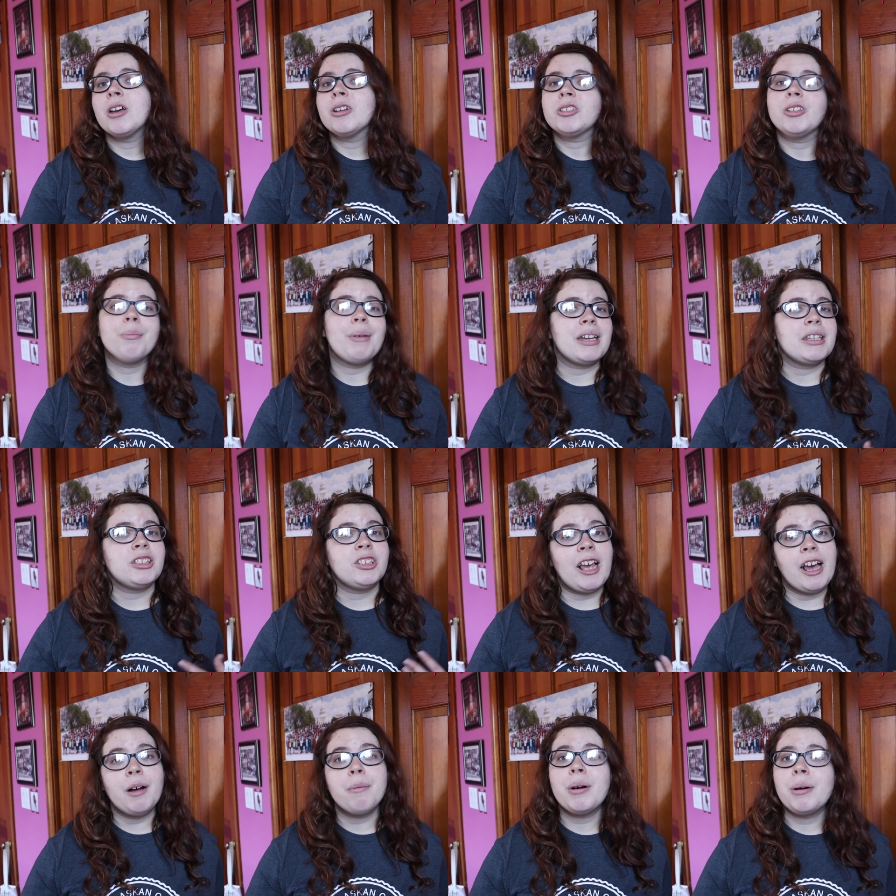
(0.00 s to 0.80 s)
So my
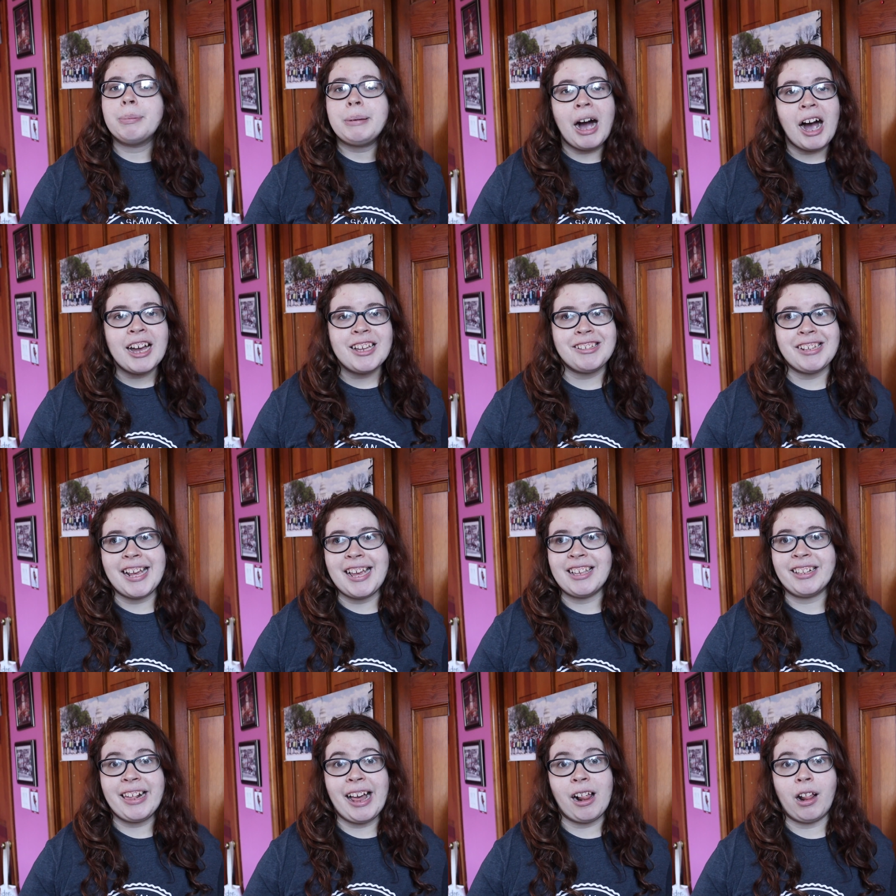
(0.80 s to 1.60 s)
cerebral
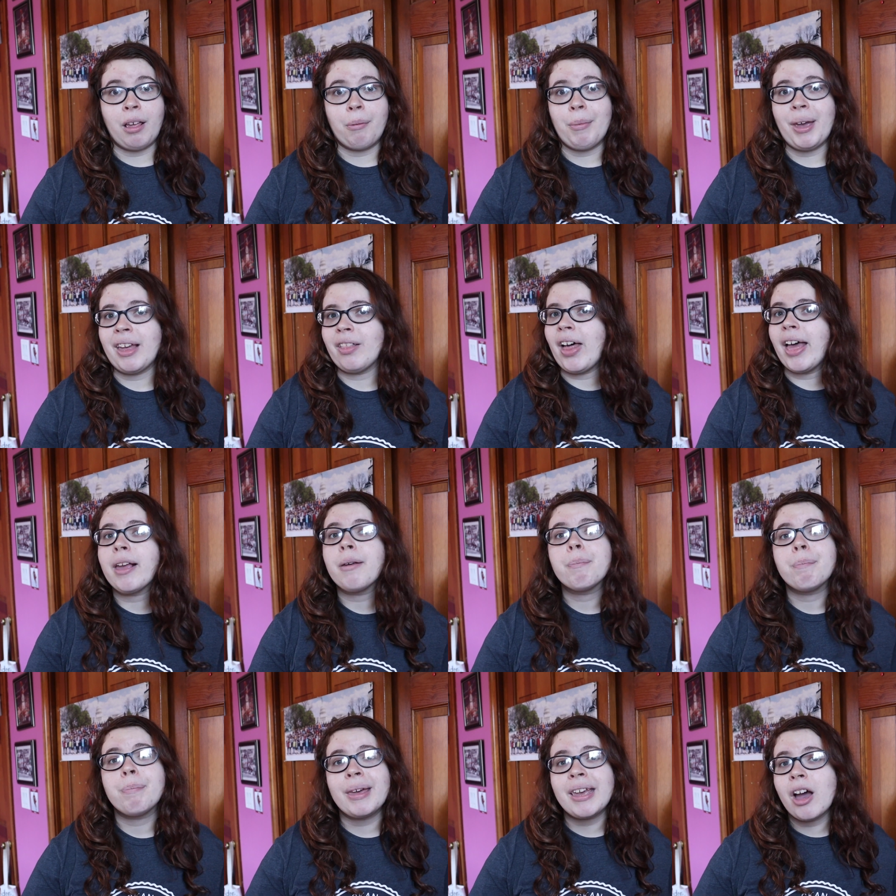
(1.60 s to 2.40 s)
palsy is telling me
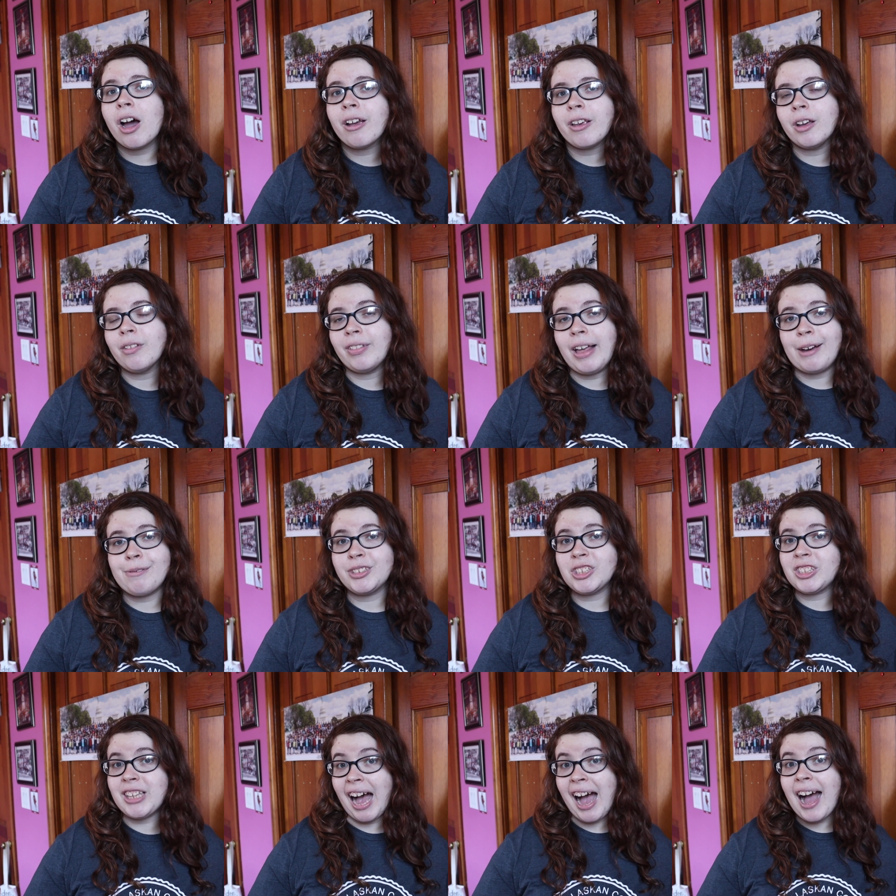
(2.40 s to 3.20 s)
like be on your left
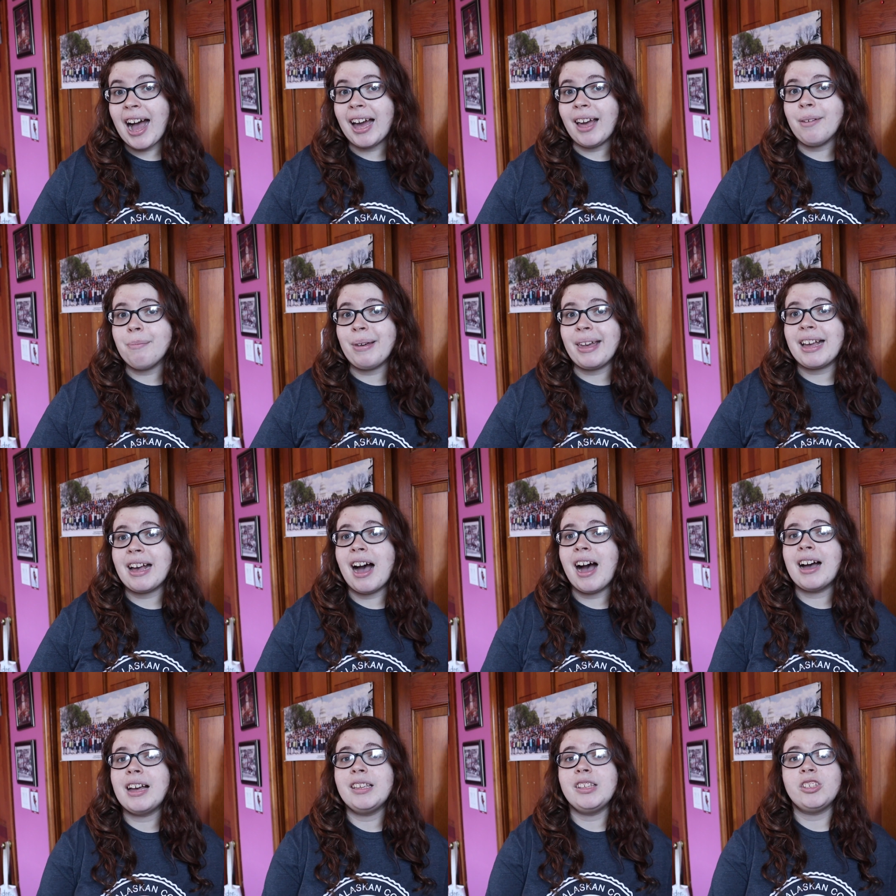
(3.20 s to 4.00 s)
side
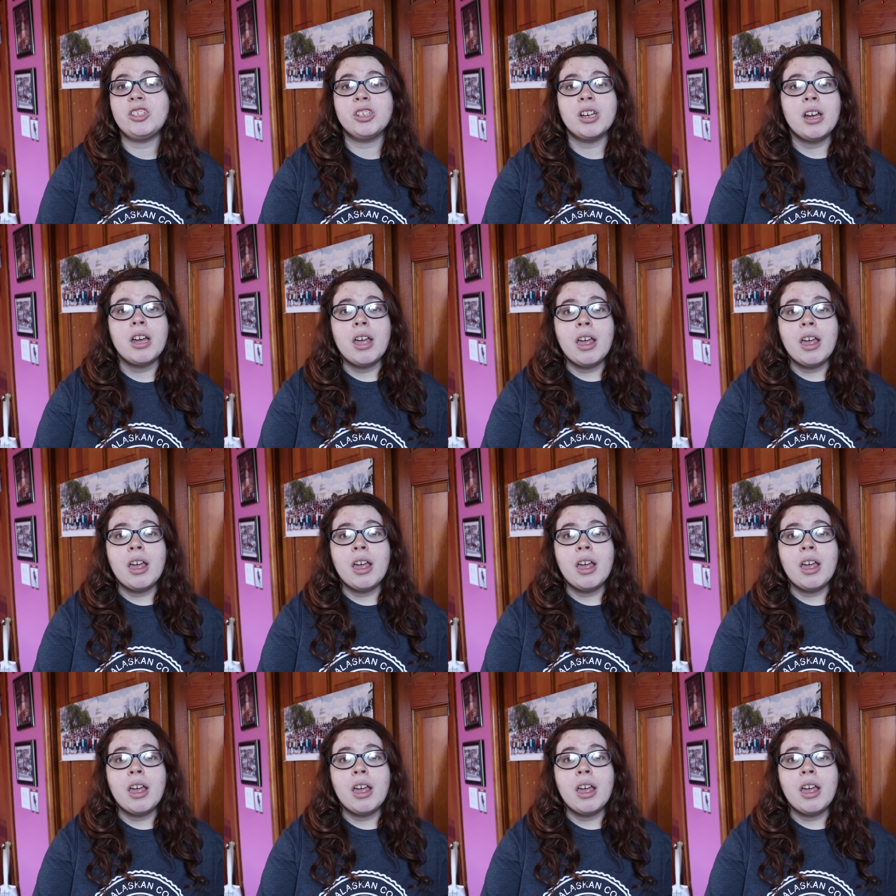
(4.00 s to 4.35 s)
because